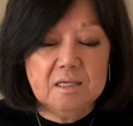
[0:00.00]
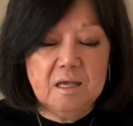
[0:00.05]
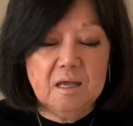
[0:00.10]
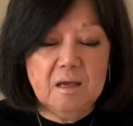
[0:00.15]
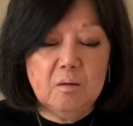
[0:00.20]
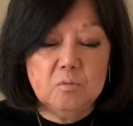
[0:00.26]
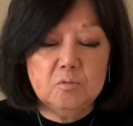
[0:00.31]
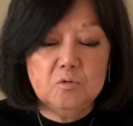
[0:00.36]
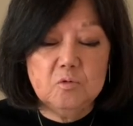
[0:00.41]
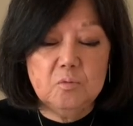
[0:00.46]

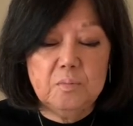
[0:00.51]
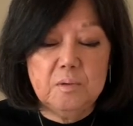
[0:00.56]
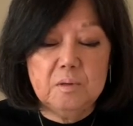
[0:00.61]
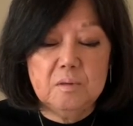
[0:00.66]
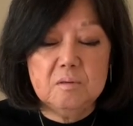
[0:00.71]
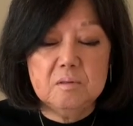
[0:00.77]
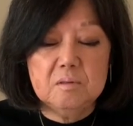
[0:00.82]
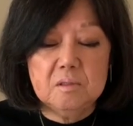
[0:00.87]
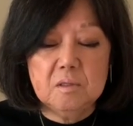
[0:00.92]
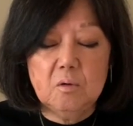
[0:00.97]
help to
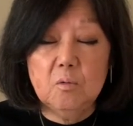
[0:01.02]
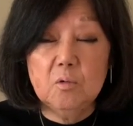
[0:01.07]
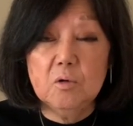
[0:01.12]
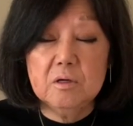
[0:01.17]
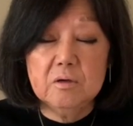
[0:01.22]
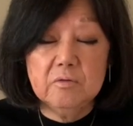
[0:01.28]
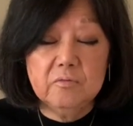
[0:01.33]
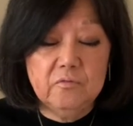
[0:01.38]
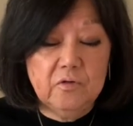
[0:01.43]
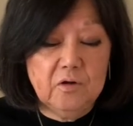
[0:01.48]
build a
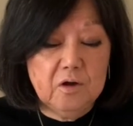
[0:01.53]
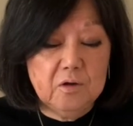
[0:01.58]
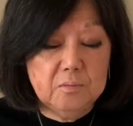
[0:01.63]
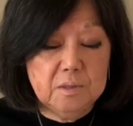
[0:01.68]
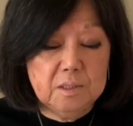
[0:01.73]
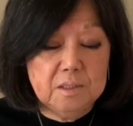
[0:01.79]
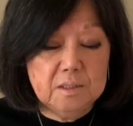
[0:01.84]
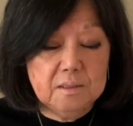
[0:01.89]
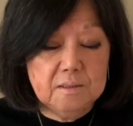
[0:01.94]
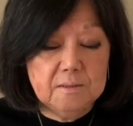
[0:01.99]
work
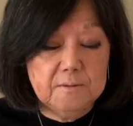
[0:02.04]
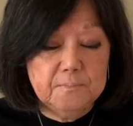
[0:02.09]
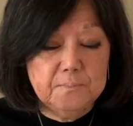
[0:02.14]
environment